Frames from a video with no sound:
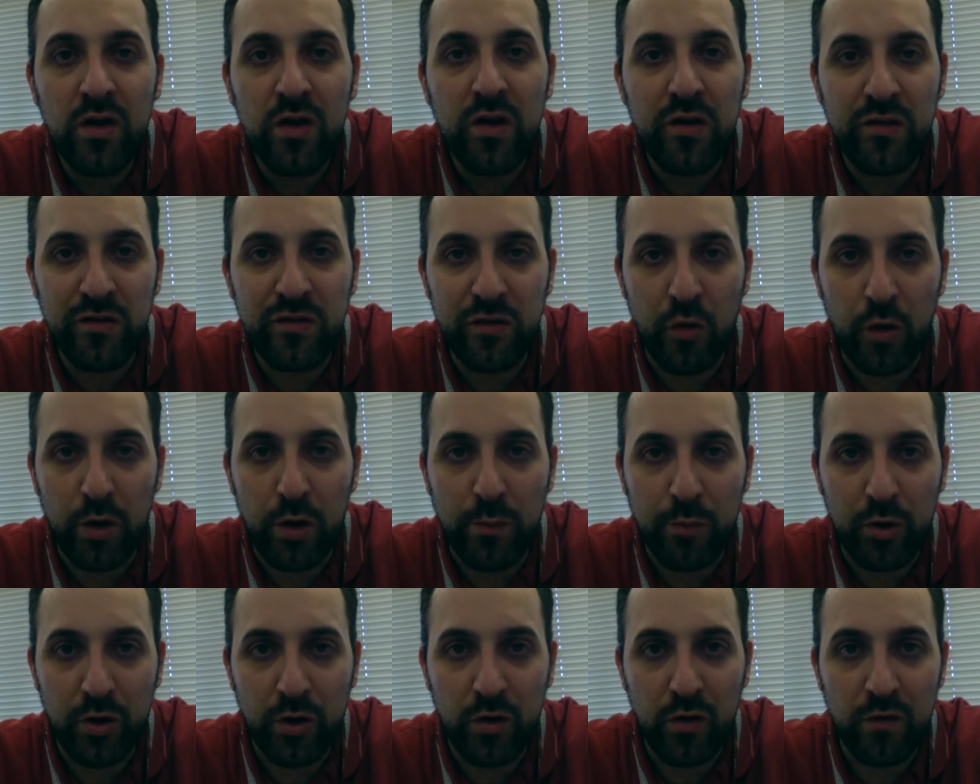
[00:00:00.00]
Stony
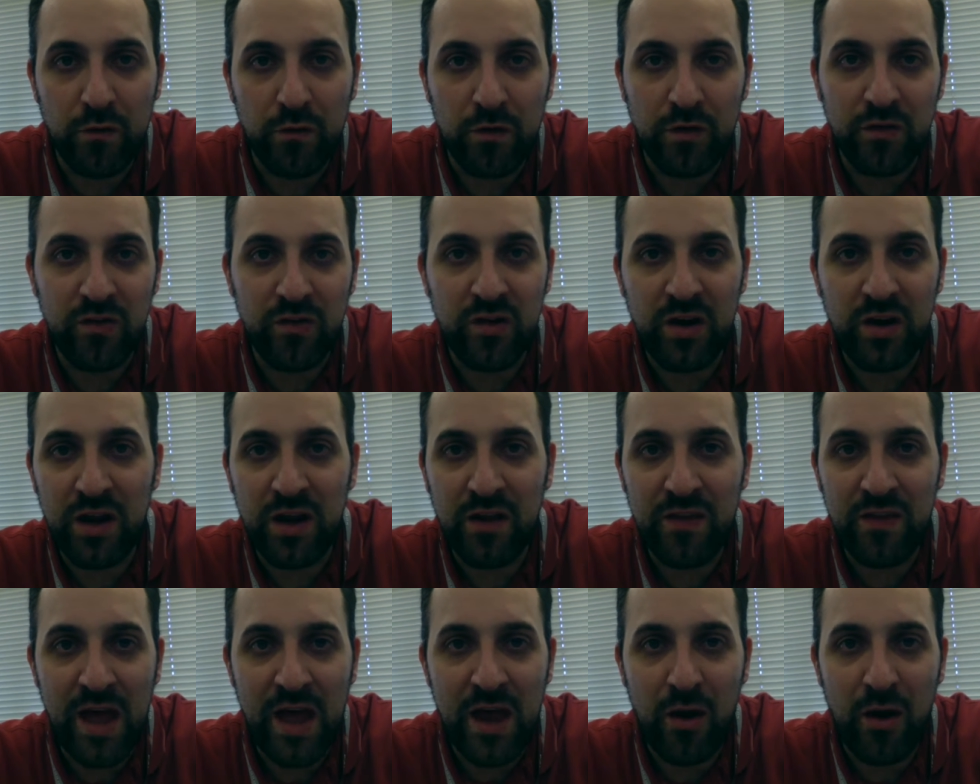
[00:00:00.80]
Brook University,
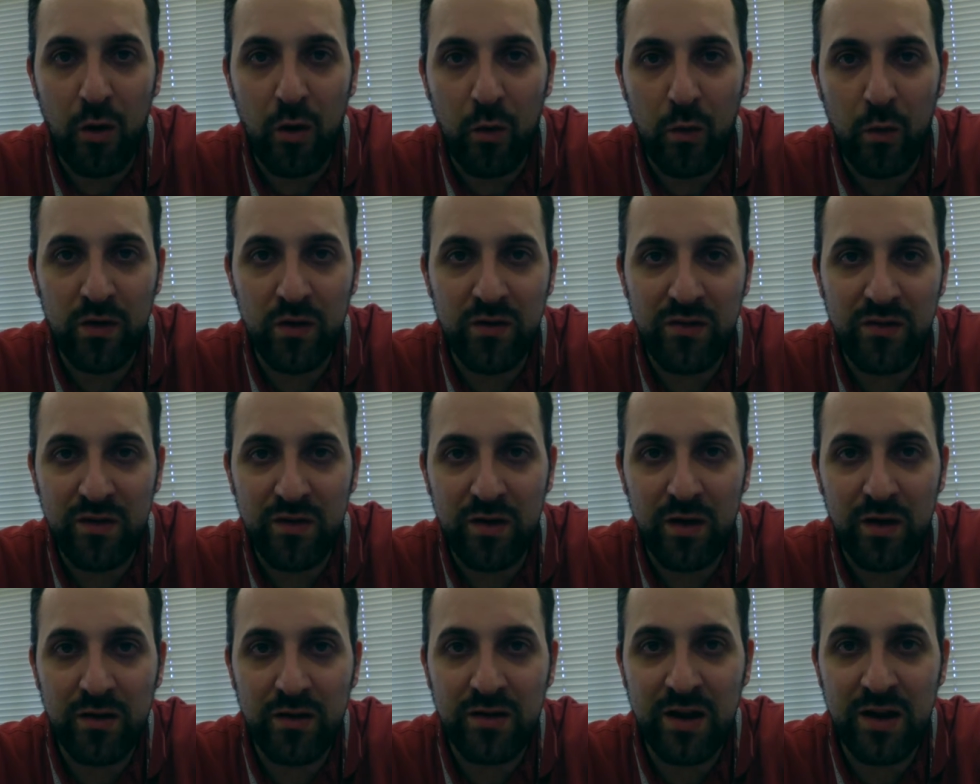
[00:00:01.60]
and that always
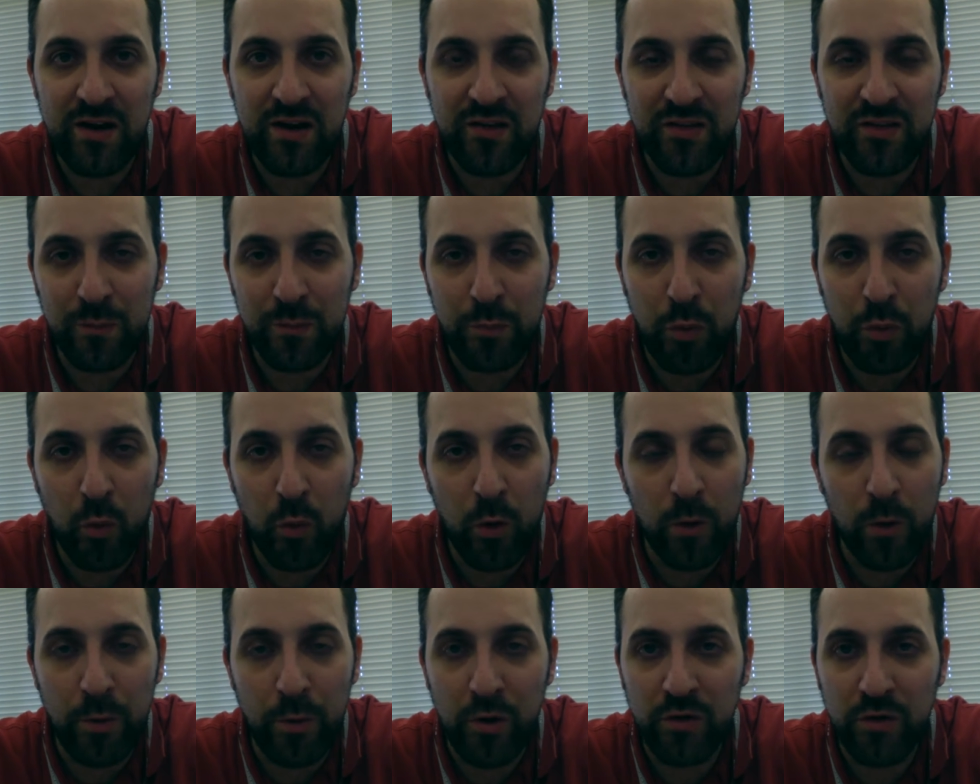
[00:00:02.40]
takes the
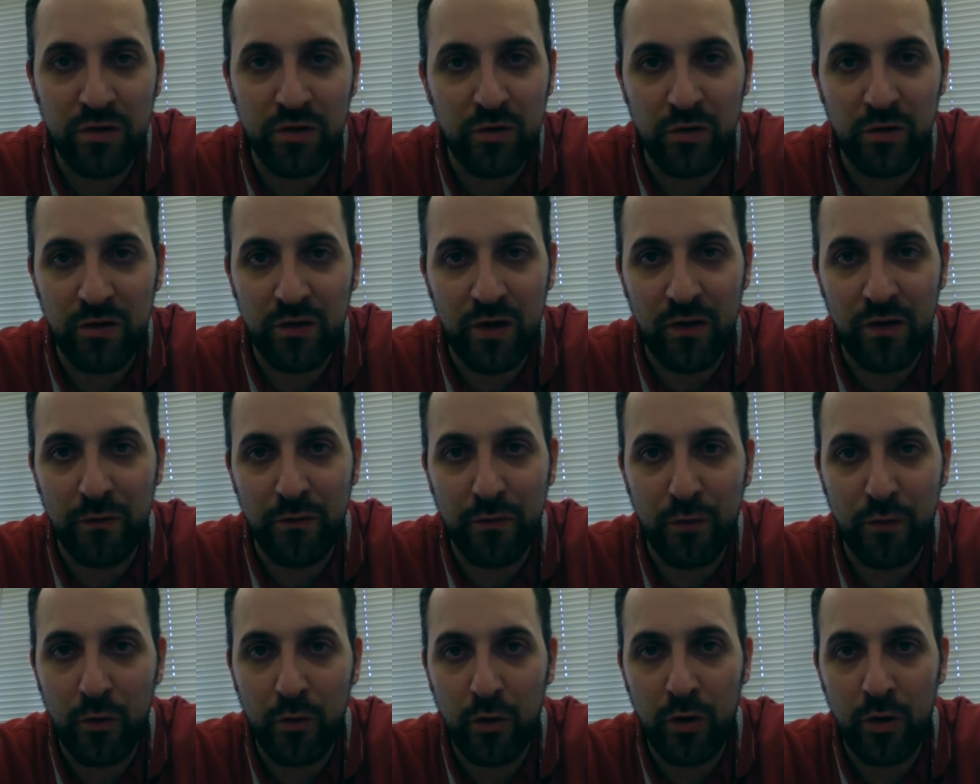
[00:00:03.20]
poor person who's on the
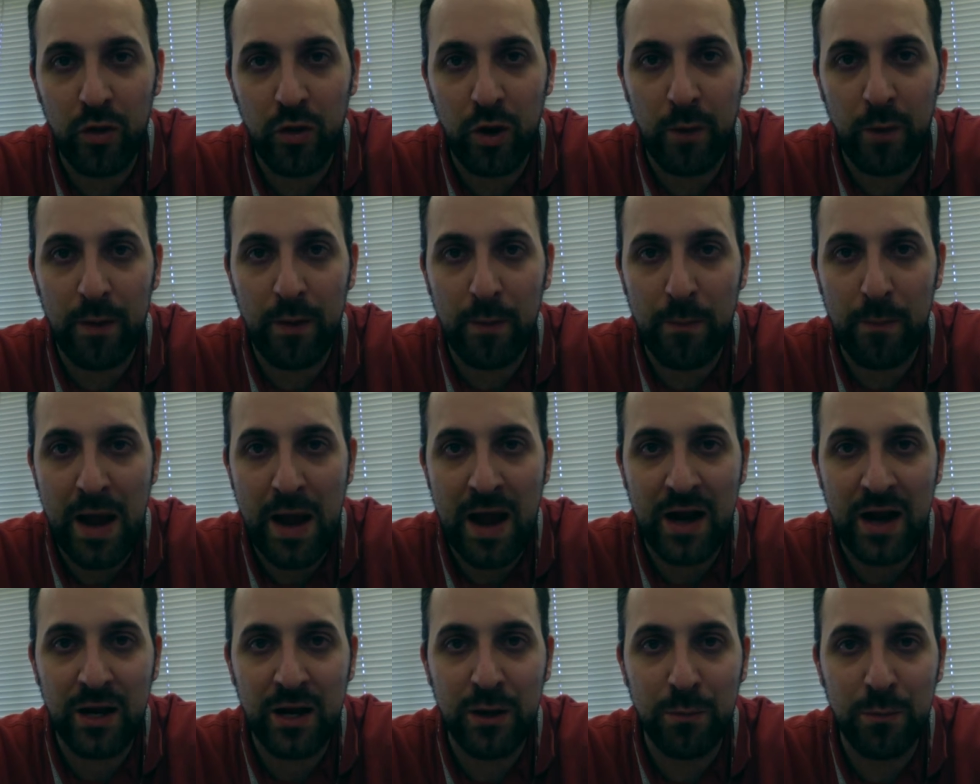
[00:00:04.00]
phone a little bit
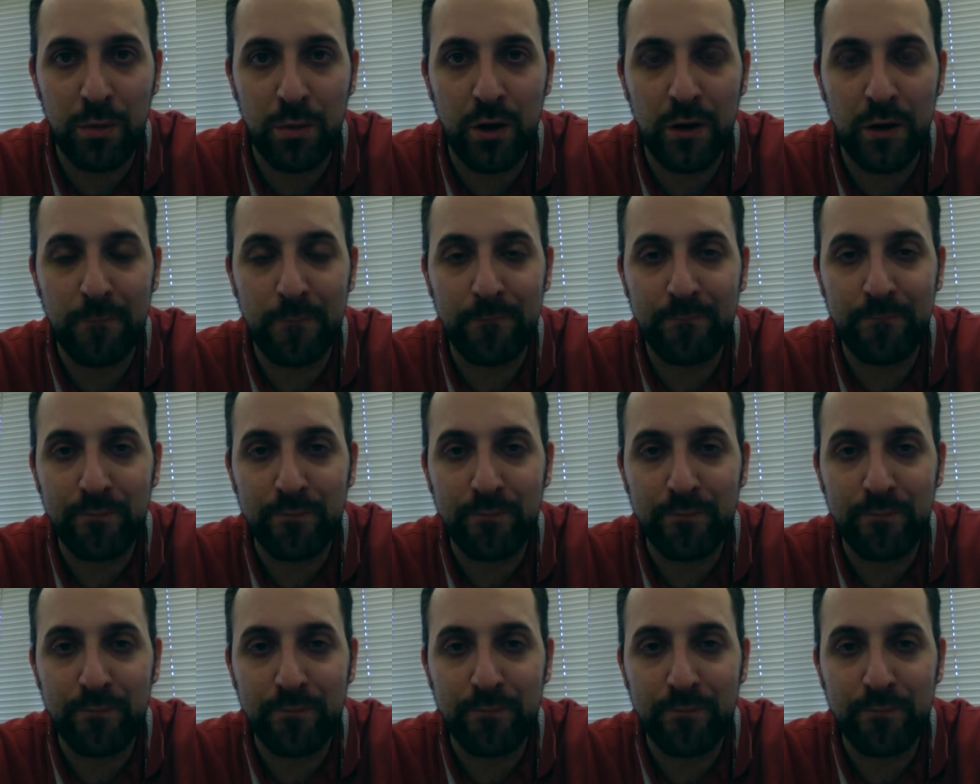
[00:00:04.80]
aback, but